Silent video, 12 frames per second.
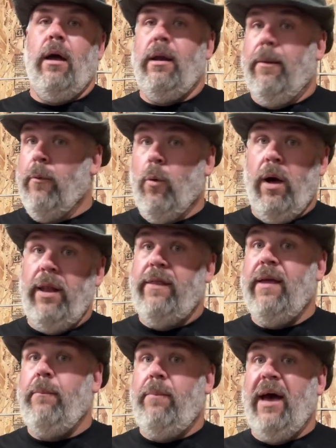Number one,
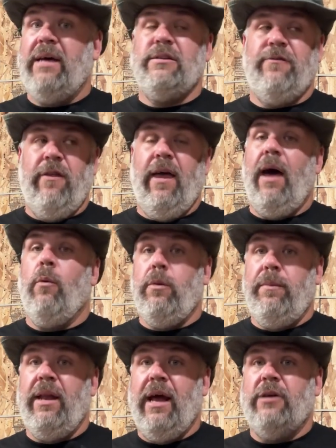the best for that
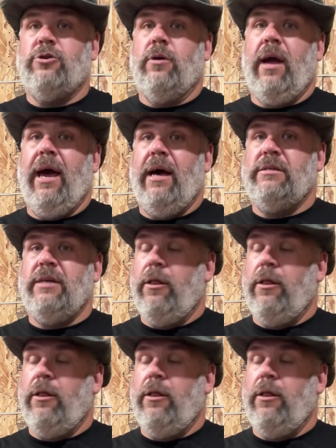would be natural gas.